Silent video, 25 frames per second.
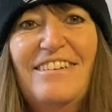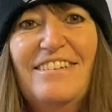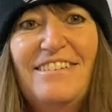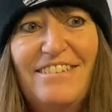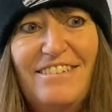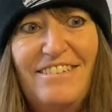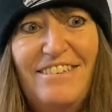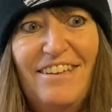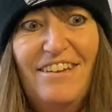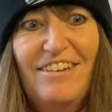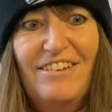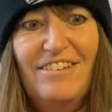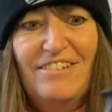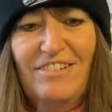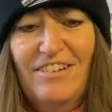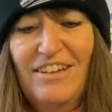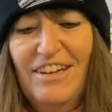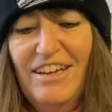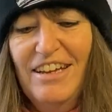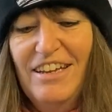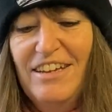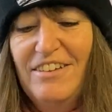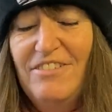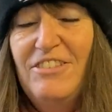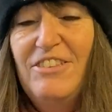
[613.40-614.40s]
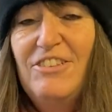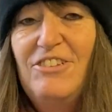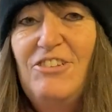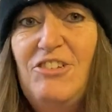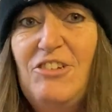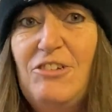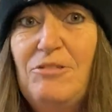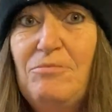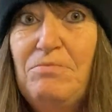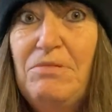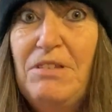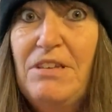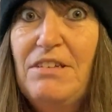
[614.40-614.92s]
So if the
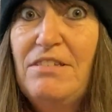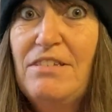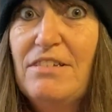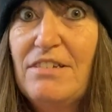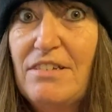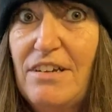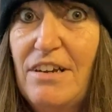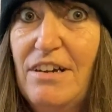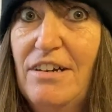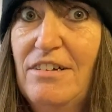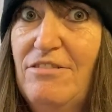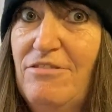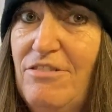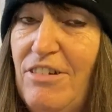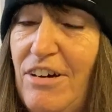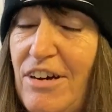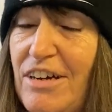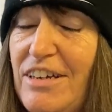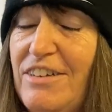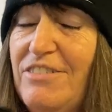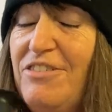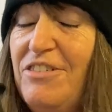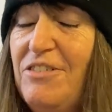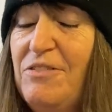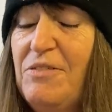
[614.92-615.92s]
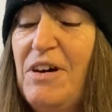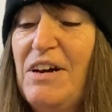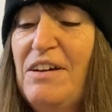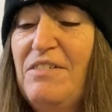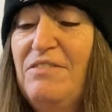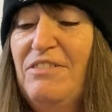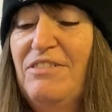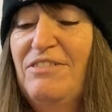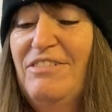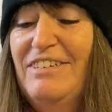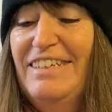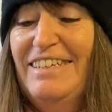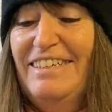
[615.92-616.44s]
job doesn't go right for
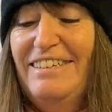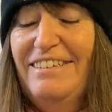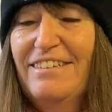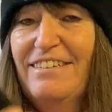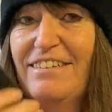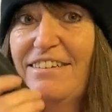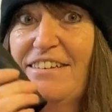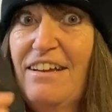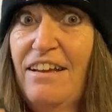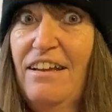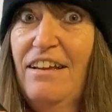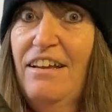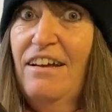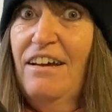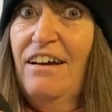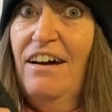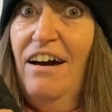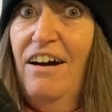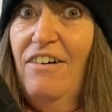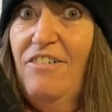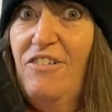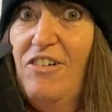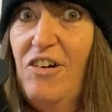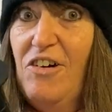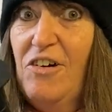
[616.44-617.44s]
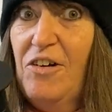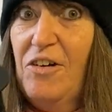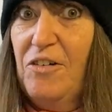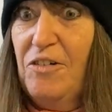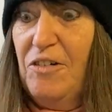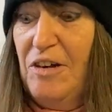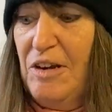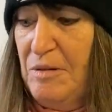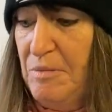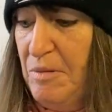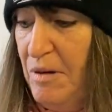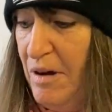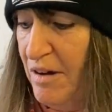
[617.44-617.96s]
whatever reason, I've got a
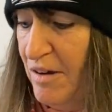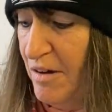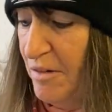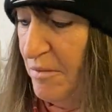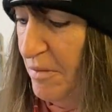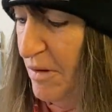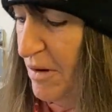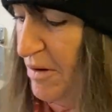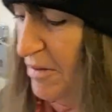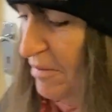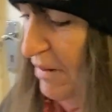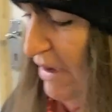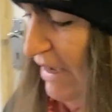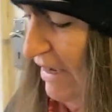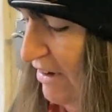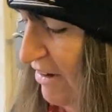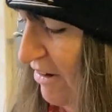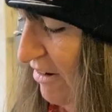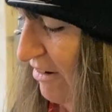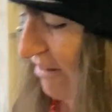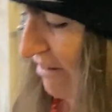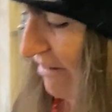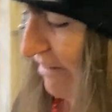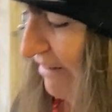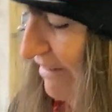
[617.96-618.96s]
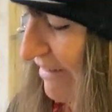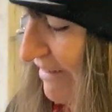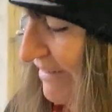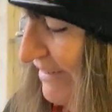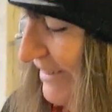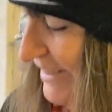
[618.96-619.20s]
grip I can put back on.